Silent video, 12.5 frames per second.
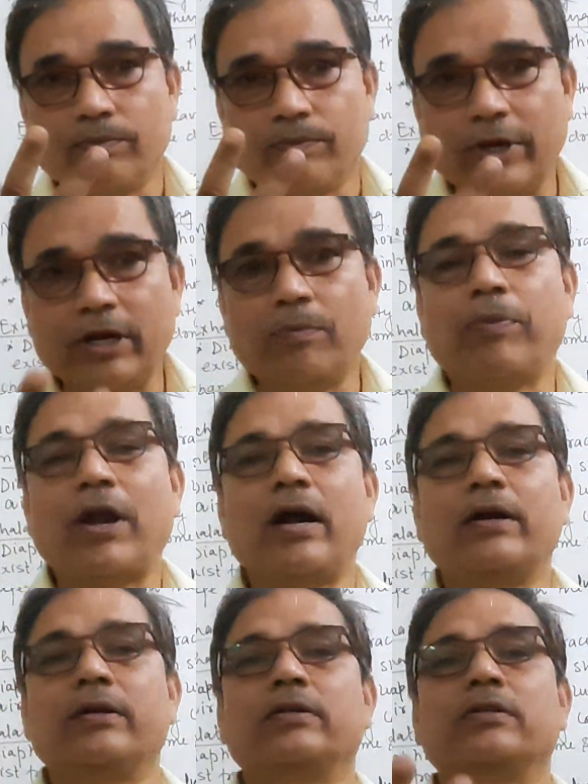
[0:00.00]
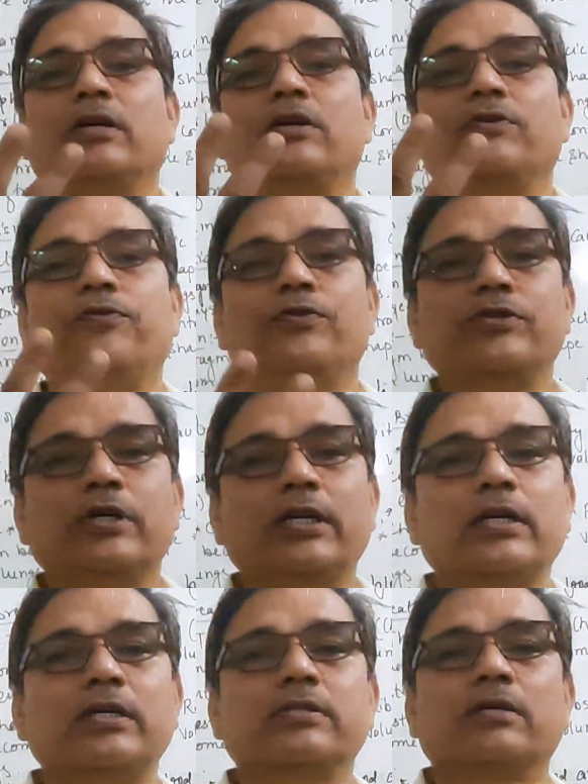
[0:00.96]
In plant, the
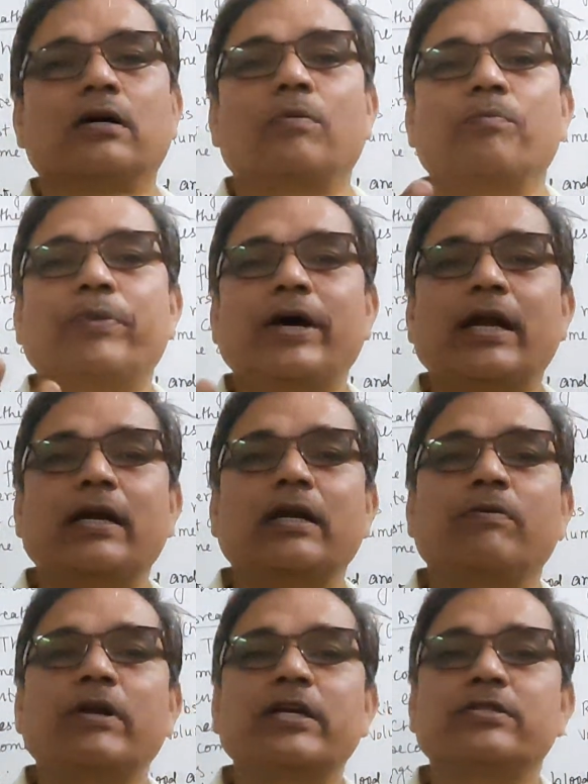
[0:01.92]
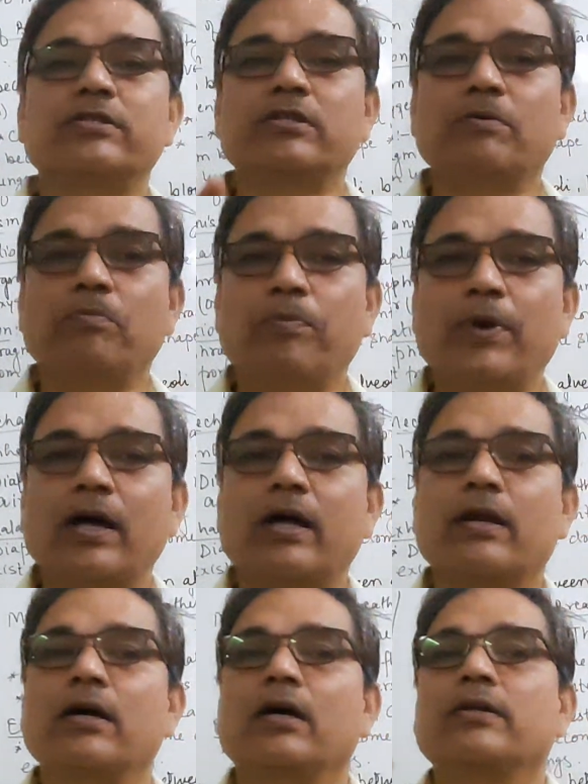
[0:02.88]
diffusion is comparatively
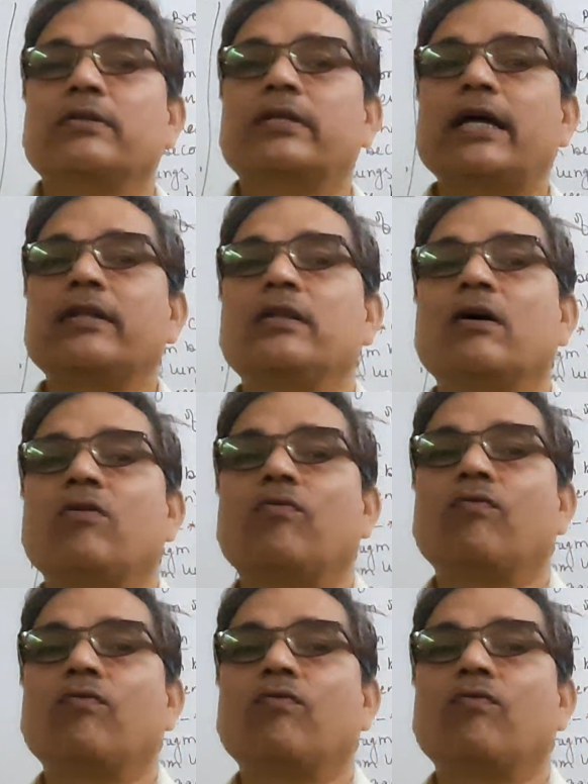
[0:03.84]
simpler than the